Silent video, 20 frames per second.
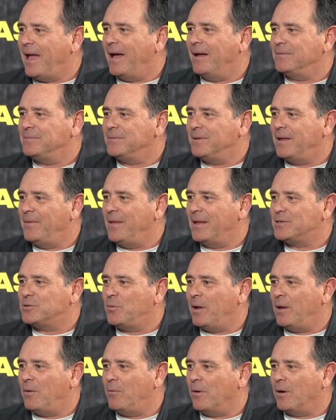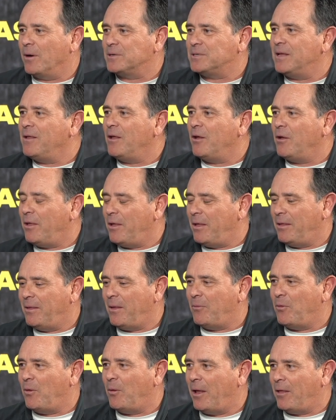Yeah. And that's the way it works. And
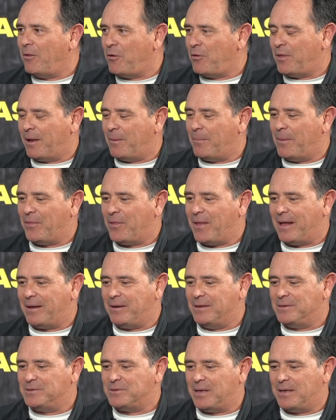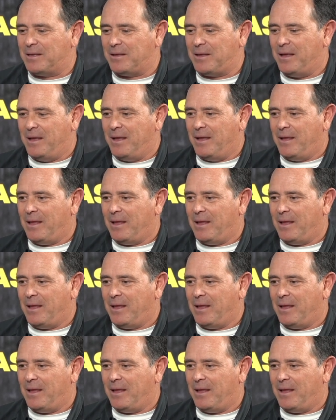the other thing about that is that